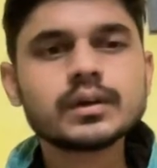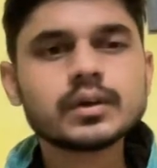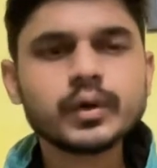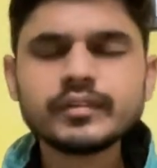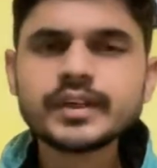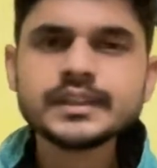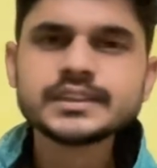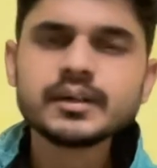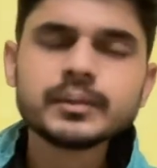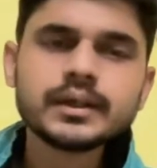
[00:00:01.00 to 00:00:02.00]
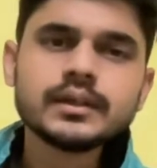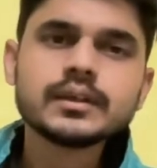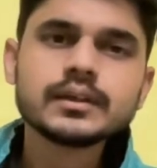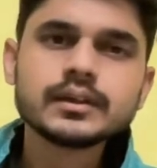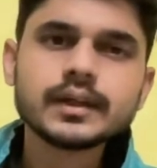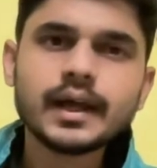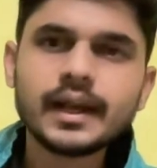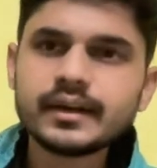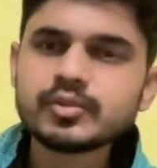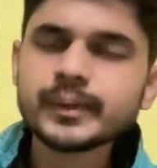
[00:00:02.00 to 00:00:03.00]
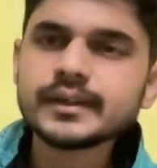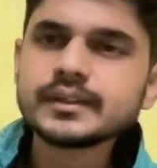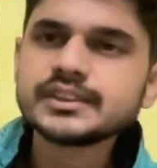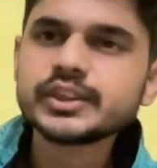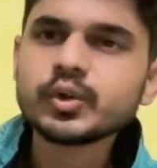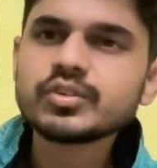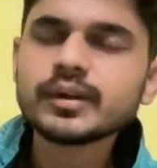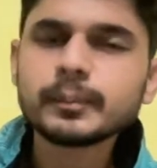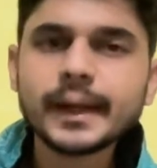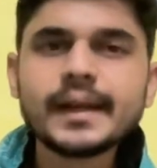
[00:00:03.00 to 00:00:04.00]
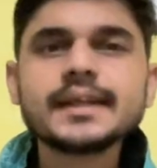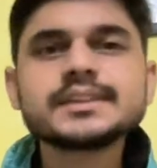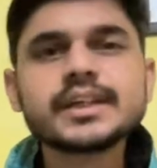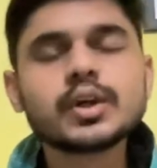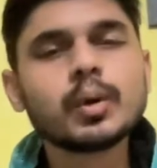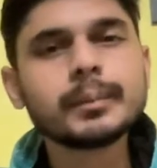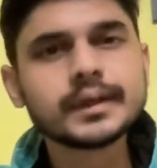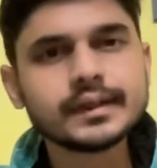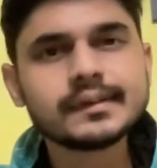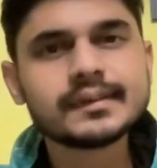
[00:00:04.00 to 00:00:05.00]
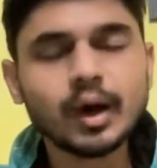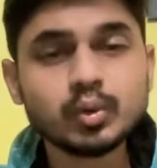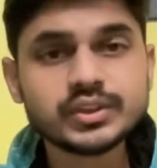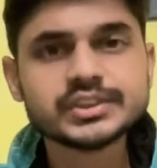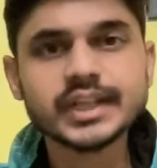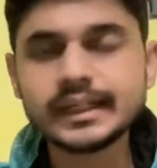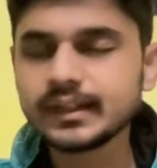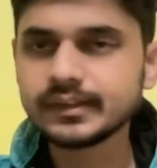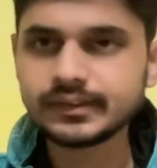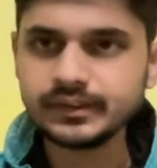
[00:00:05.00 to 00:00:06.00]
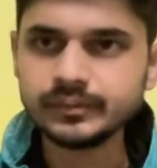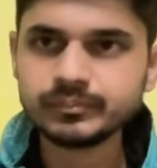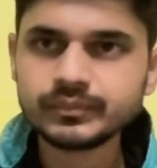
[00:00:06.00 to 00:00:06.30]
Good evening, gentlemen, and respected GTO sir. My lecturate topic is South China Sea.